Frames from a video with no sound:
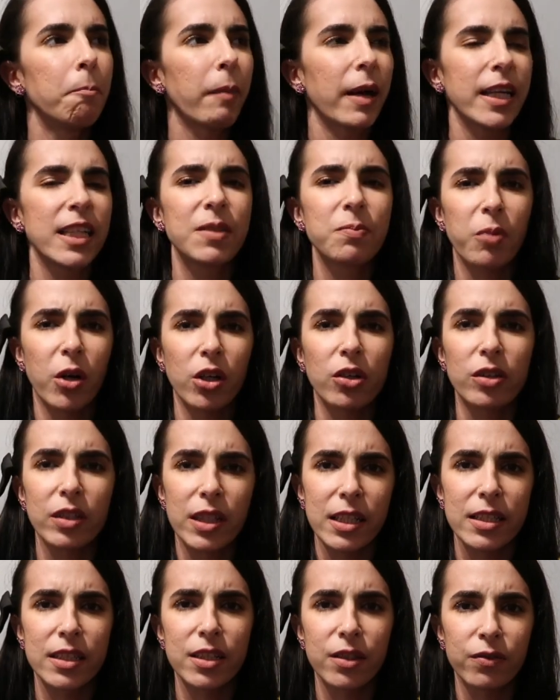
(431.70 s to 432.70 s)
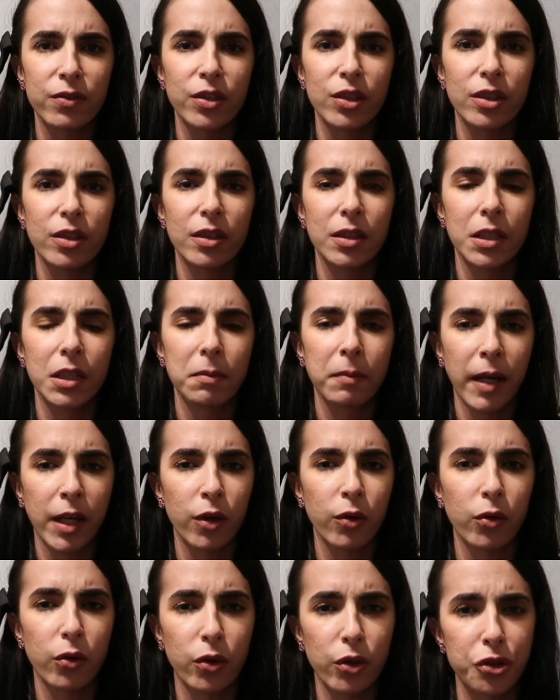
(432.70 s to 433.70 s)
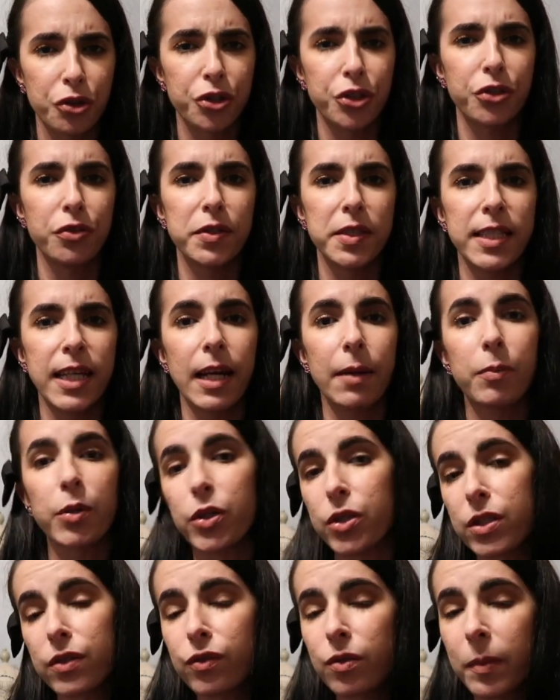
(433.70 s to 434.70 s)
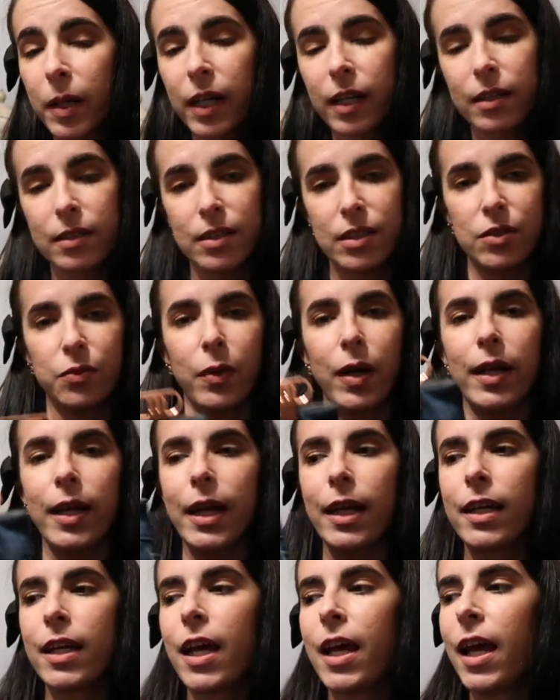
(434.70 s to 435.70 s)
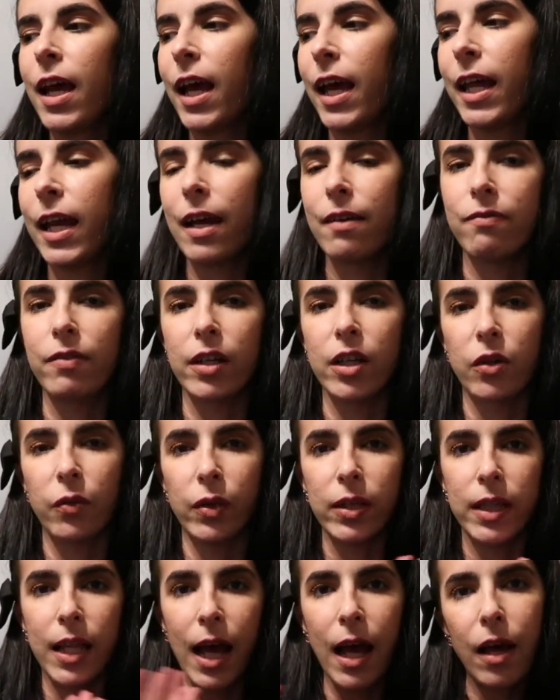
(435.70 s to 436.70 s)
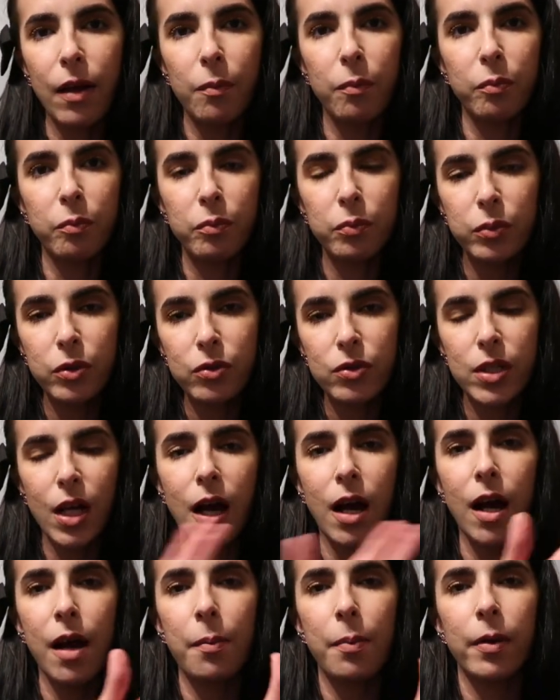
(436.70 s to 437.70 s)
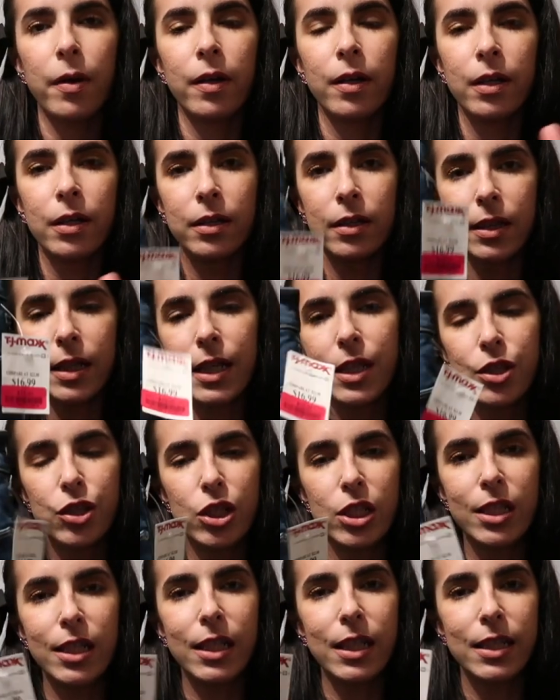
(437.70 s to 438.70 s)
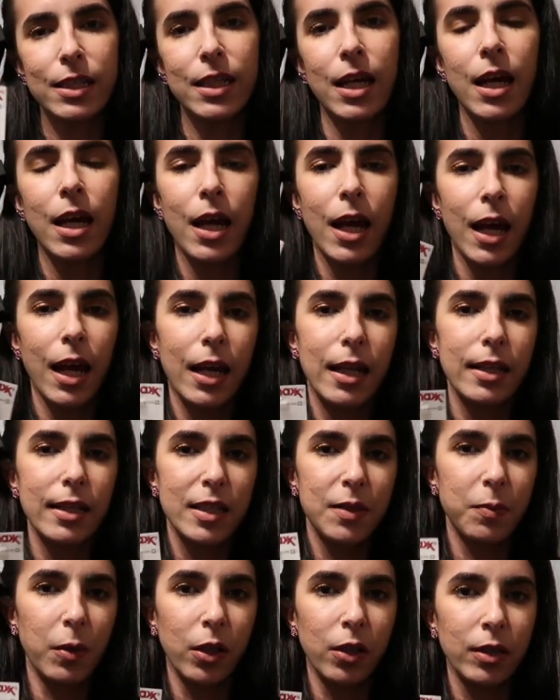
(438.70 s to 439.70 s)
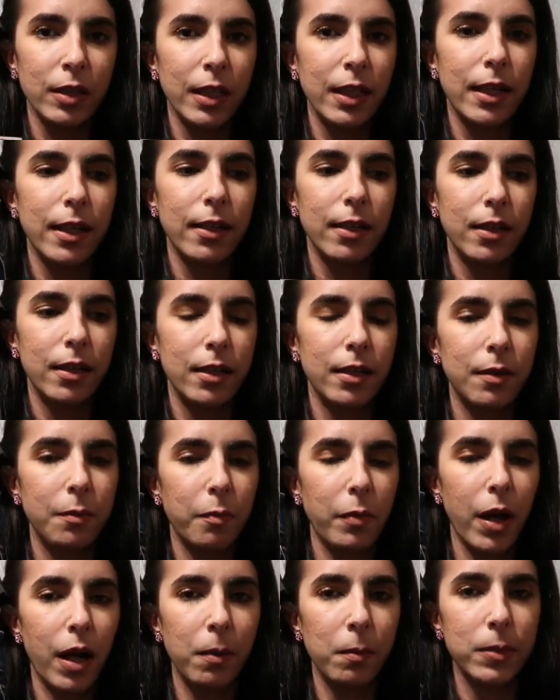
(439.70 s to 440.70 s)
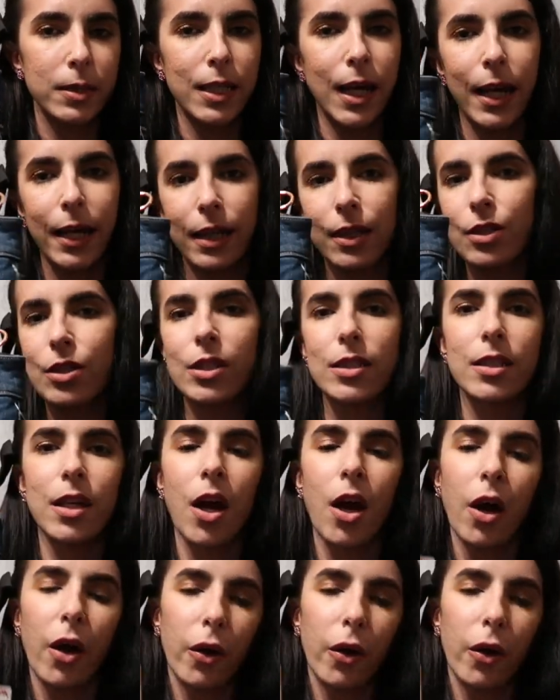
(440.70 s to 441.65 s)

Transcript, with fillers: my sparkly silver Michael Kors shoes that I purchased for my cousin's wedding. And I figured with that blue top, these jeans, and the sparkly pumps, I can just